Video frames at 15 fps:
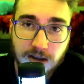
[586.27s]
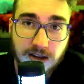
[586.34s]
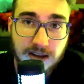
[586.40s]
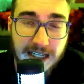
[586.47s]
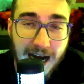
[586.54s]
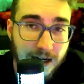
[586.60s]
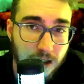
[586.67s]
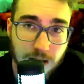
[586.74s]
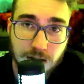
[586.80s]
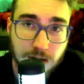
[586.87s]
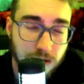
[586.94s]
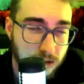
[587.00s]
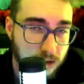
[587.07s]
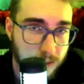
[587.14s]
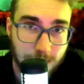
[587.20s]
Data
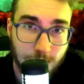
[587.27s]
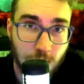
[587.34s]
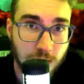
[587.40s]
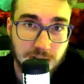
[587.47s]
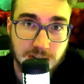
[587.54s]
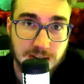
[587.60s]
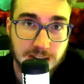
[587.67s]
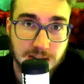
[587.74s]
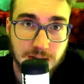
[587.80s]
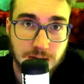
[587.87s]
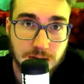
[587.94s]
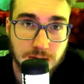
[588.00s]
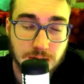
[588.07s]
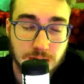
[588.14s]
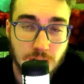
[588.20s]
supports
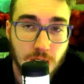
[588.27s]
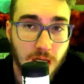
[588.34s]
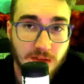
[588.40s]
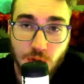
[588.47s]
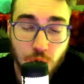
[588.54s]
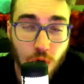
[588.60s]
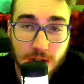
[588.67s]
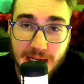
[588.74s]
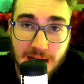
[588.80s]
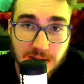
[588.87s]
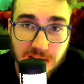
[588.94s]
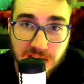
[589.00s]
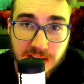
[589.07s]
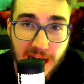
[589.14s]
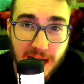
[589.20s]
this. You look
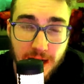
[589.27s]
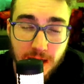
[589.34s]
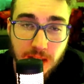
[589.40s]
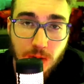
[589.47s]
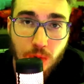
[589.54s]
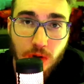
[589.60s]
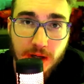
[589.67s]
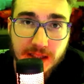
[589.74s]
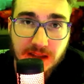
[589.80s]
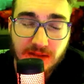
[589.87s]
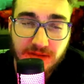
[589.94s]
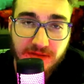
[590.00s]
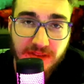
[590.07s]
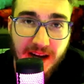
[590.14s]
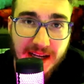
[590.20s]
outside and you look at the
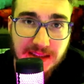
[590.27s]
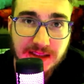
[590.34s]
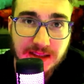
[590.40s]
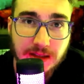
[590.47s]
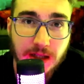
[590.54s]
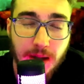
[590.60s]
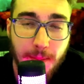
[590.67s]
fact that